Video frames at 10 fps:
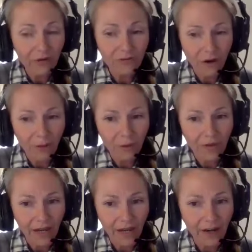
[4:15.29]
flower
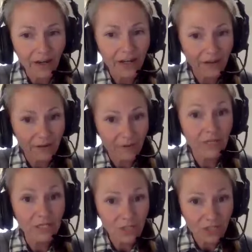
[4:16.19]
farmer in the area,
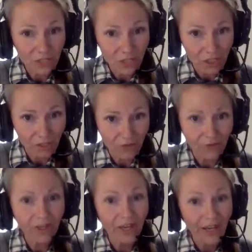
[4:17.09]
mentioned you,